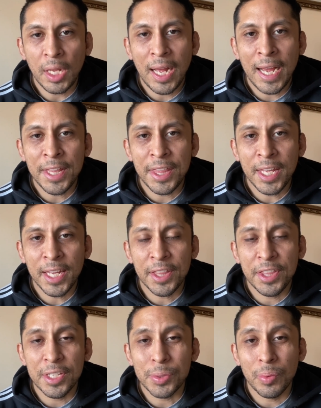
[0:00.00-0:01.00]
I think
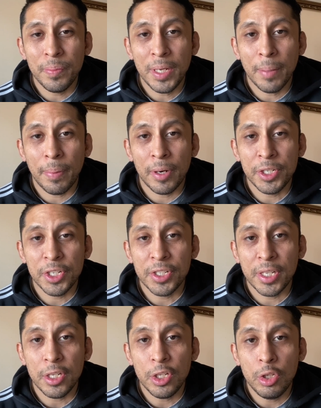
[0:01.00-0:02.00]
this will be a purchase
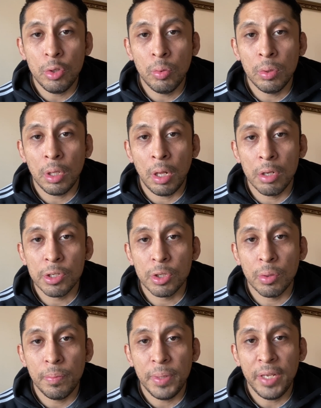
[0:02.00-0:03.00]
that you will also
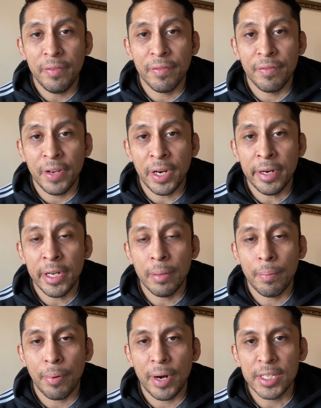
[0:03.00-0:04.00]
be very
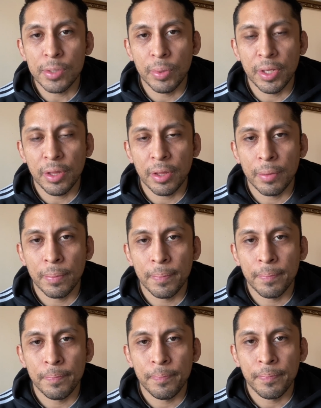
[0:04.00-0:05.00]
impressed with.
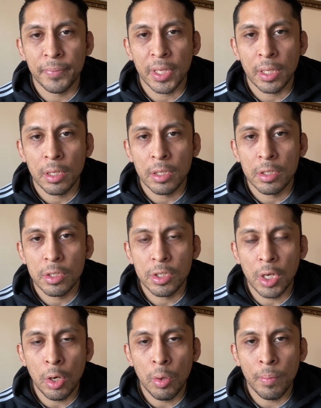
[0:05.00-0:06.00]

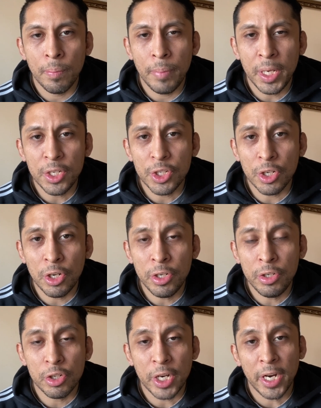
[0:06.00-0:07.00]
So make sure
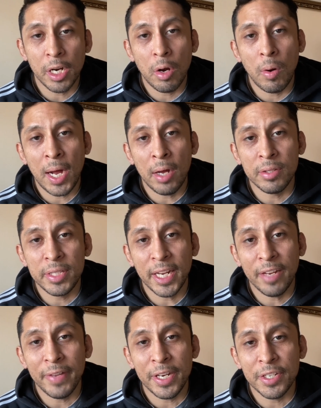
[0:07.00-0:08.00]
you try to go out, take
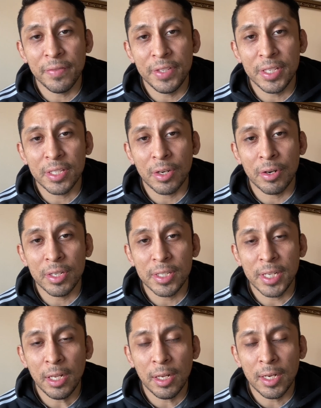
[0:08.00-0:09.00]
advantage of this current
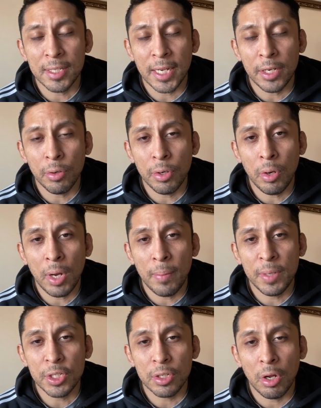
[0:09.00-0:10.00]
sale because I don't know how
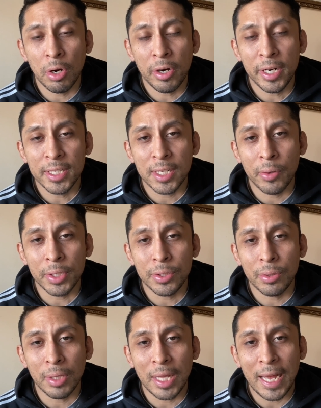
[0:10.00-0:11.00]
much longer it's going
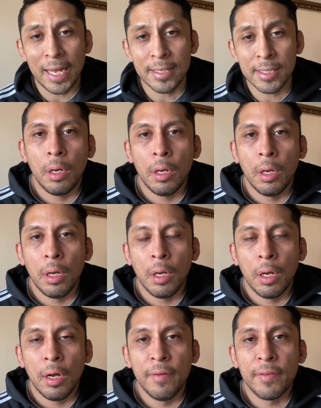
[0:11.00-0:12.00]
to last.
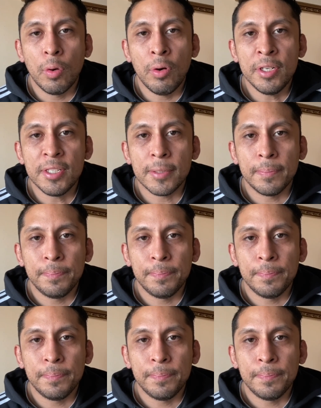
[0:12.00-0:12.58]
Of course,